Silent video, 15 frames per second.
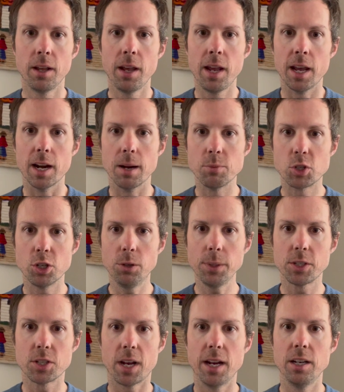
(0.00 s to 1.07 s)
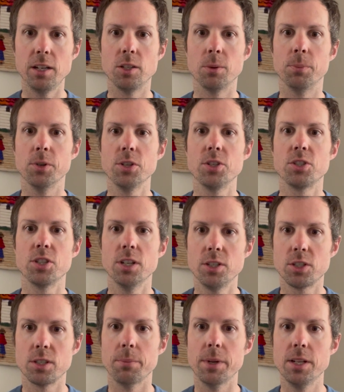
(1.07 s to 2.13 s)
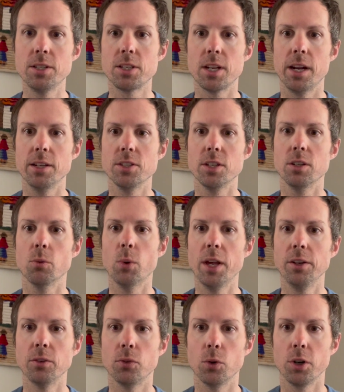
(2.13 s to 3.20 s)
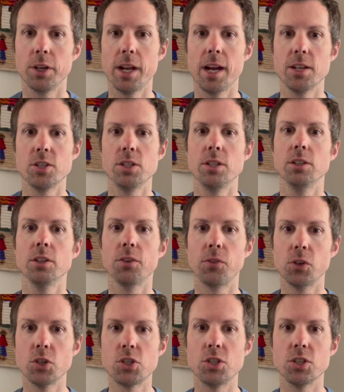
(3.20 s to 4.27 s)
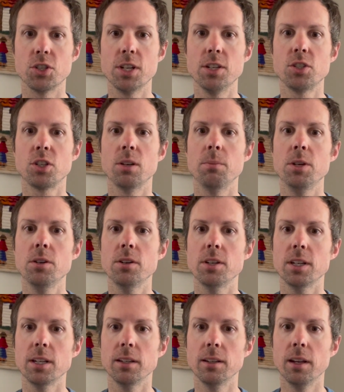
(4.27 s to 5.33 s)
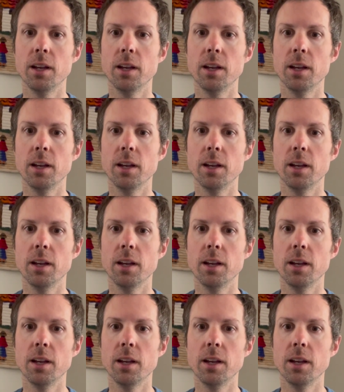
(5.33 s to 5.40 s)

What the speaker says: And I'm so excited to present some insights into weather forecasting to the First Descents community